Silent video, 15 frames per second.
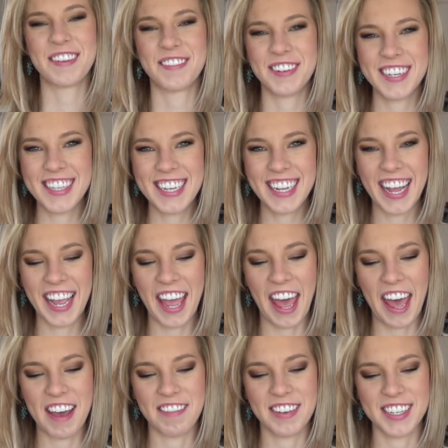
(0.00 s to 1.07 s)
The first thing I
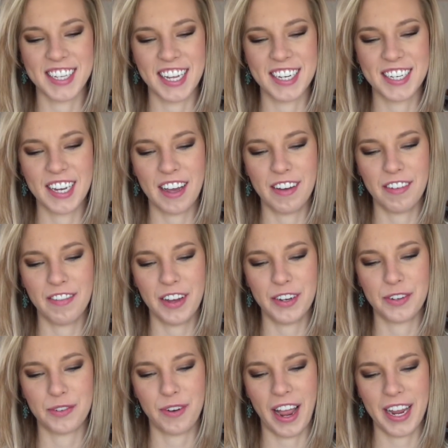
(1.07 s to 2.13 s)
have is a Dove
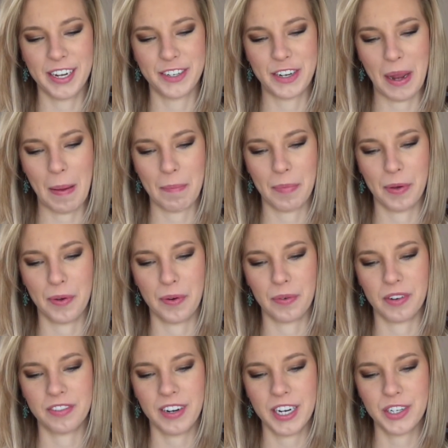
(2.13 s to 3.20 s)
Dry Shampoo
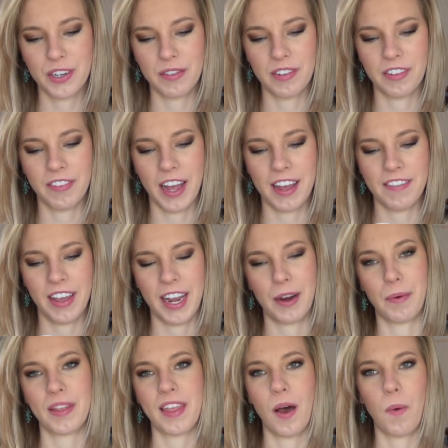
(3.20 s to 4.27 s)
Refresh and Revive
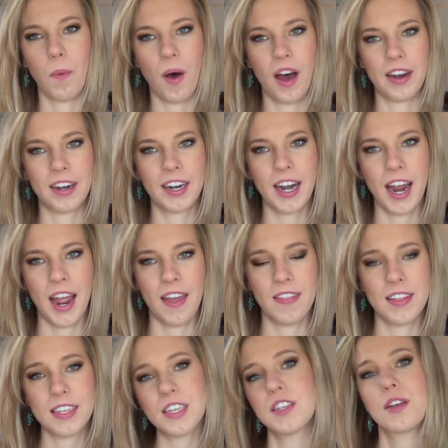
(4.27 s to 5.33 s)
Hair Without Water, and
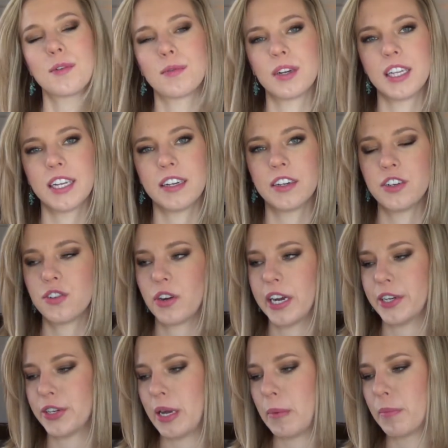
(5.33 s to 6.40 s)
this is a really good
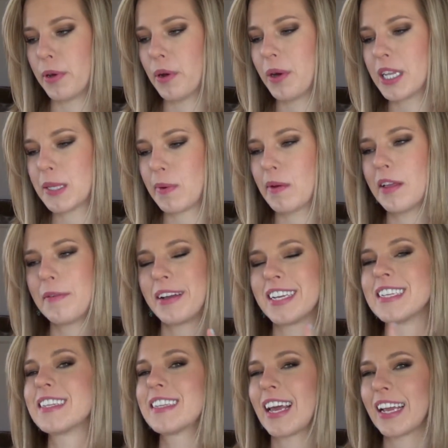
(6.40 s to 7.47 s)
dry shampoo. It's probably my
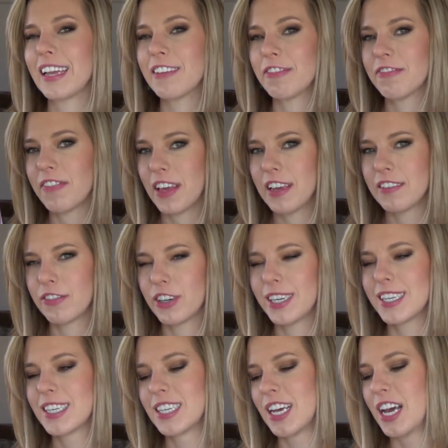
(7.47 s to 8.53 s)
second
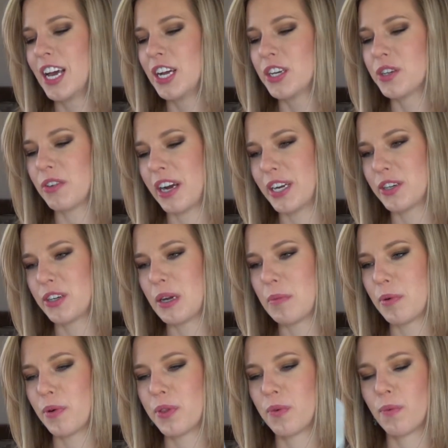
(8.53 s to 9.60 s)
favorite dry
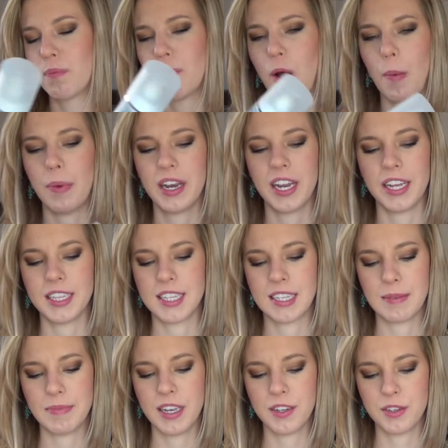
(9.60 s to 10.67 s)
shampoo at the moment. It
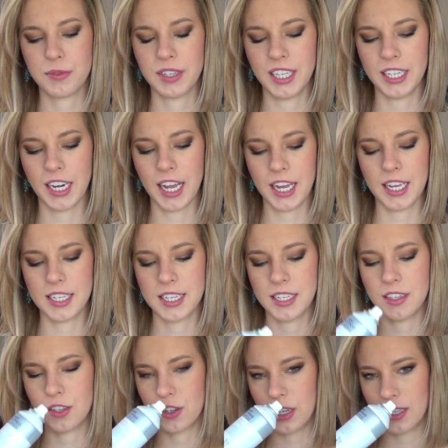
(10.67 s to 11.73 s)
smells really nice.
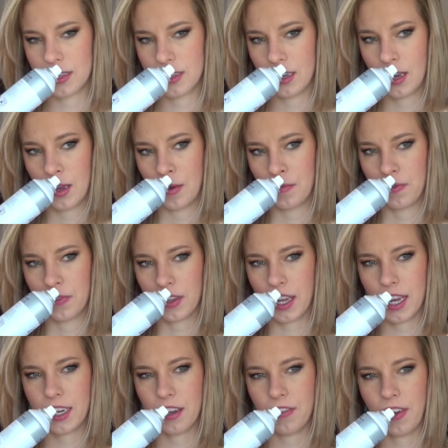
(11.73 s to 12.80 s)
It's just
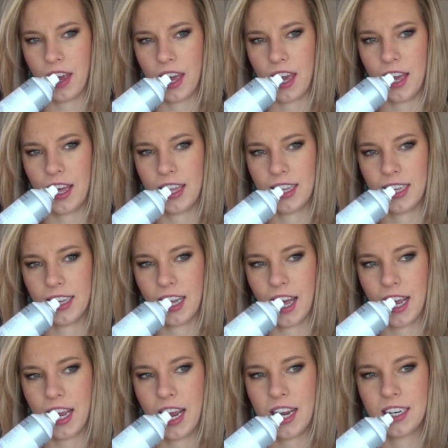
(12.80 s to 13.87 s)
kind of a
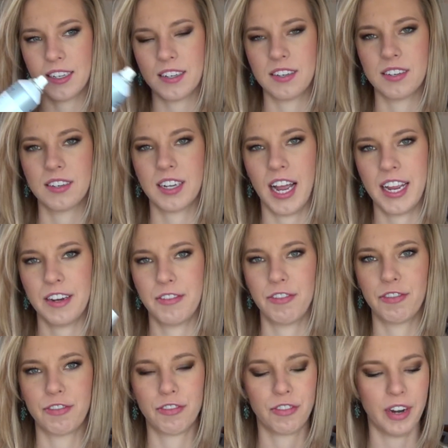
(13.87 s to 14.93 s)
light, kind of
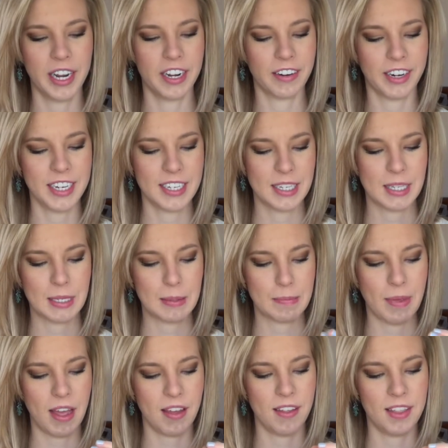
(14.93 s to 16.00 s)
fragrant
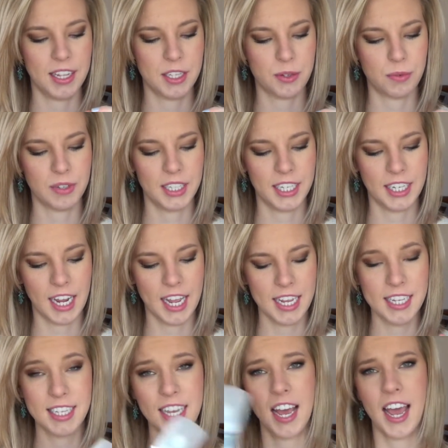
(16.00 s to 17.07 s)
smell that's really
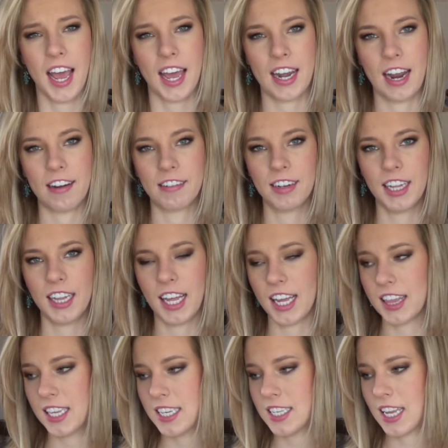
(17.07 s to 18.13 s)
nice, and I really
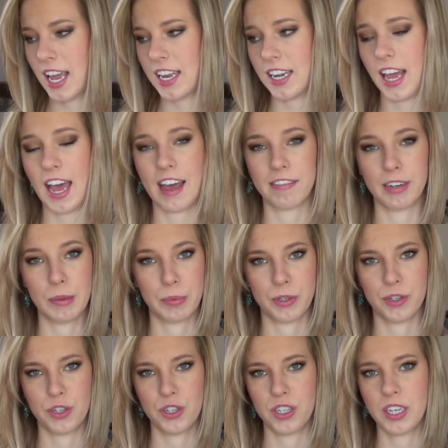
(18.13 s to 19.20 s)
like this and have
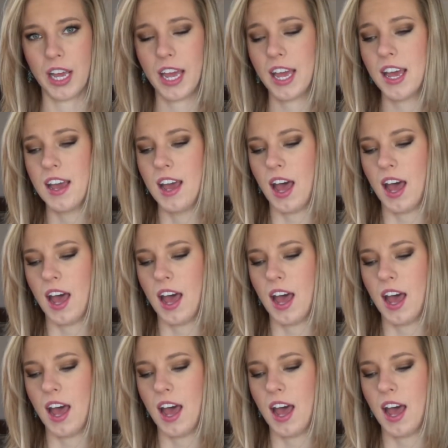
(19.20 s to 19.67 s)
repurchased it.